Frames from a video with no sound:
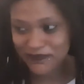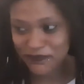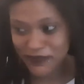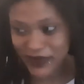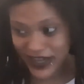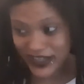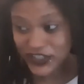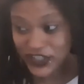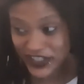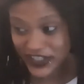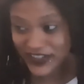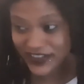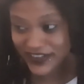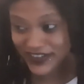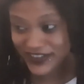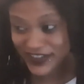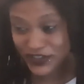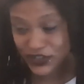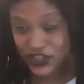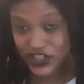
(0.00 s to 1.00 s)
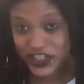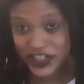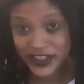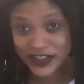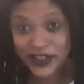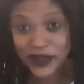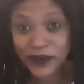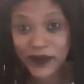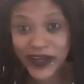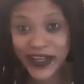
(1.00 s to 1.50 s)
magic their
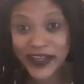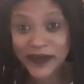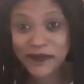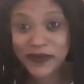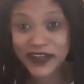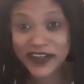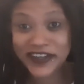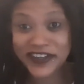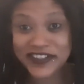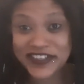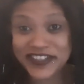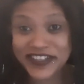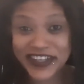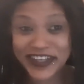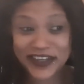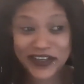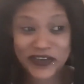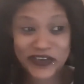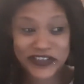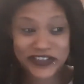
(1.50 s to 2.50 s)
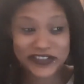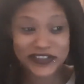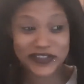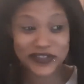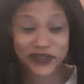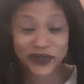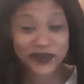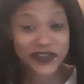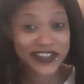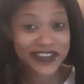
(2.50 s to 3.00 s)
shit away because they couldn't
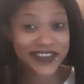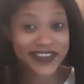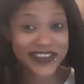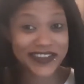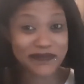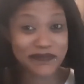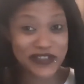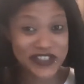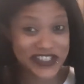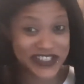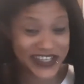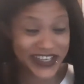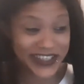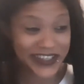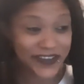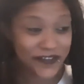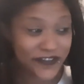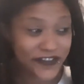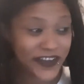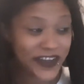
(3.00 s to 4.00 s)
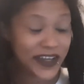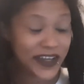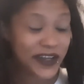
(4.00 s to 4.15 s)
do it themselves?